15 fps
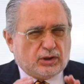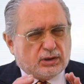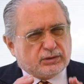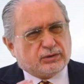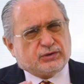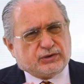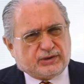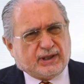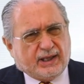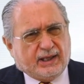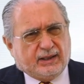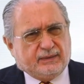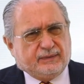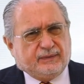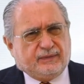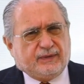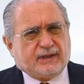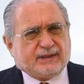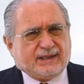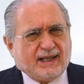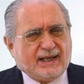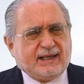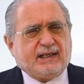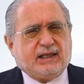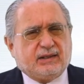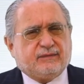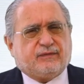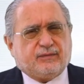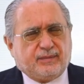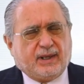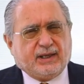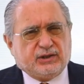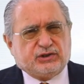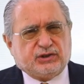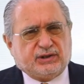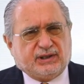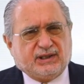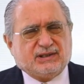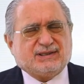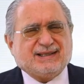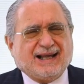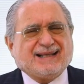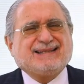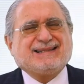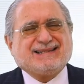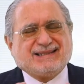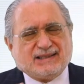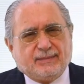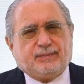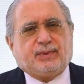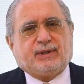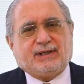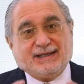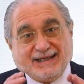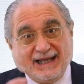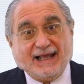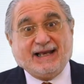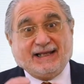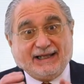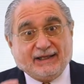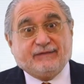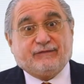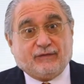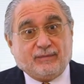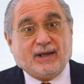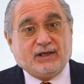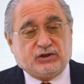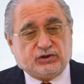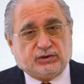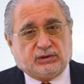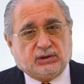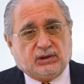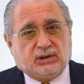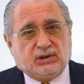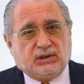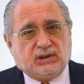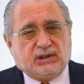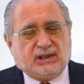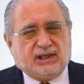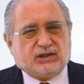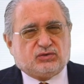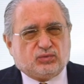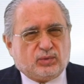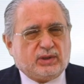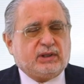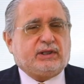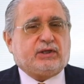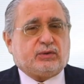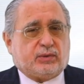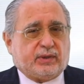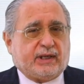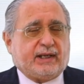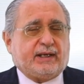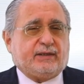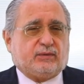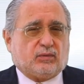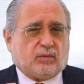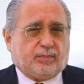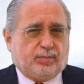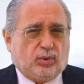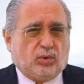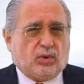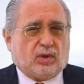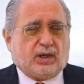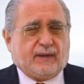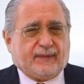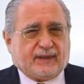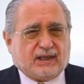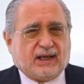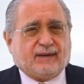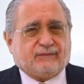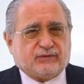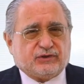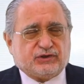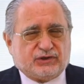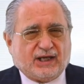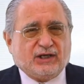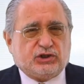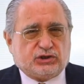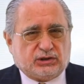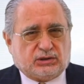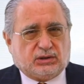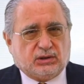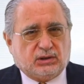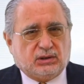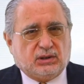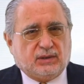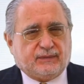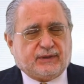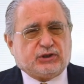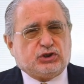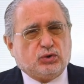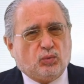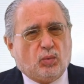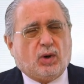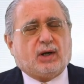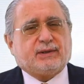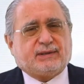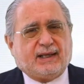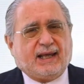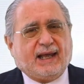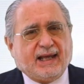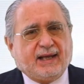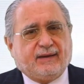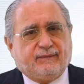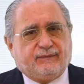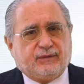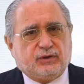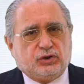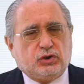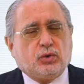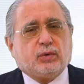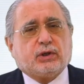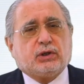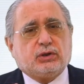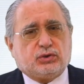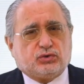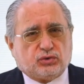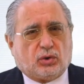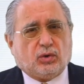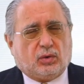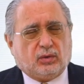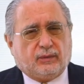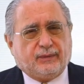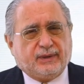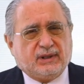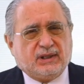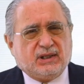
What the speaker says: you to understand that getting information is not simply getting information. It's really creating the rapport and the conversation that you want to have. You're in control.